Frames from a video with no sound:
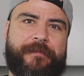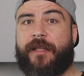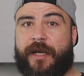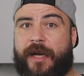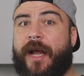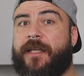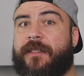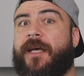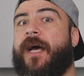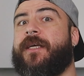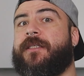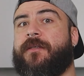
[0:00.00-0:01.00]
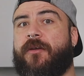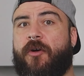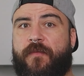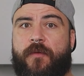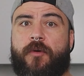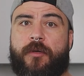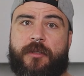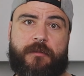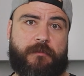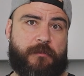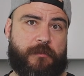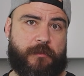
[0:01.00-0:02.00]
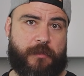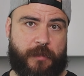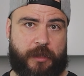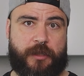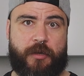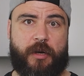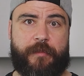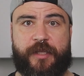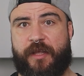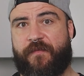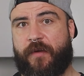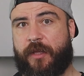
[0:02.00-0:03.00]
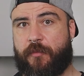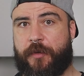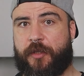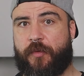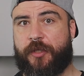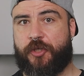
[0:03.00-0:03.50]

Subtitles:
The grind size, of course, is going to be different between